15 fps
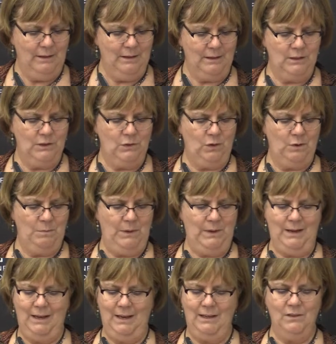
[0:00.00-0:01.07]

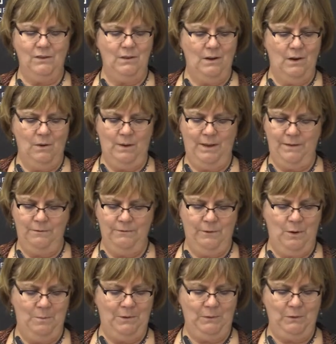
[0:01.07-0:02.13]
contributing as no other
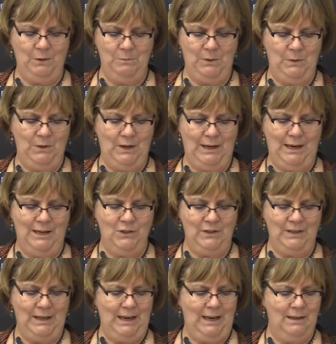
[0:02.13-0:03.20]
form of
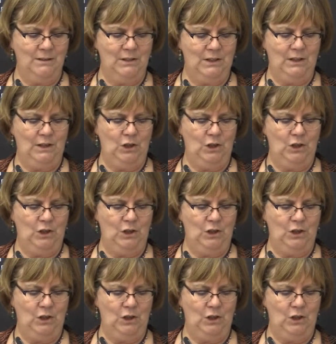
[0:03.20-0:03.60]
communication can to the